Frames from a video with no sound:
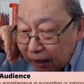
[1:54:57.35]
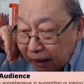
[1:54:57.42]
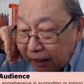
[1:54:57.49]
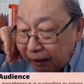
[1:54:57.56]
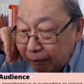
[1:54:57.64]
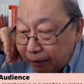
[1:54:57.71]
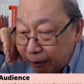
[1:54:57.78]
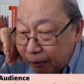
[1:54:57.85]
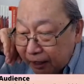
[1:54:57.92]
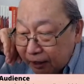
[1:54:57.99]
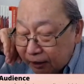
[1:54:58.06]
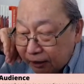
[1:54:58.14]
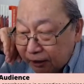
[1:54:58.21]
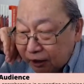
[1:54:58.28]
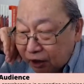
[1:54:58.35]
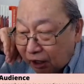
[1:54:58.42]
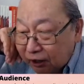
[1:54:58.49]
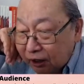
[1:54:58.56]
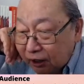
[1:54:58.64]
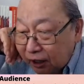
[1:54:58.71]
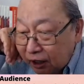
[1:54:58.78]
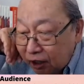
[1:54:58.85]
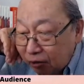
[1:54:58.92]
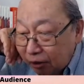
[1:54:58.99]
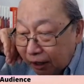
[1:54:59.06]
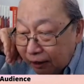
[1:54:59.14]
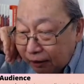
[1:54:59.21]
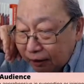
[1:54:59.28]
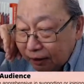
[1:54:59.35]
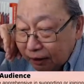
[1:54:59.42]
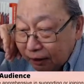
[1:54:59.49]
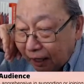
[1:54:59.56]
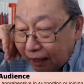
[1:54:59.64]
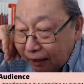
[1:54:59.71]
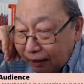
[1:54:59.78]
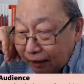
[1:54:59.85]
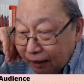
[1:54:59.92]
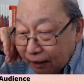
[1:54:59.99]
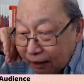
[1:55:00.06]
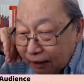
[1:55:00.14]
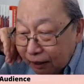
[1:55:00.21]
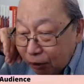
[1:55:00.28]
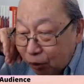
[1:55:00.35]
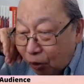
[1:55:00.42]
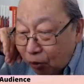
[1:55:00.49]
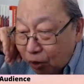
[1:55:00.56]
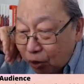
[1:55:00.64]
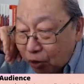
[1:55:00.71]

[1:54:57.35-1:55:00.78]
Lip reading: And everyone is insulted anyway. You call the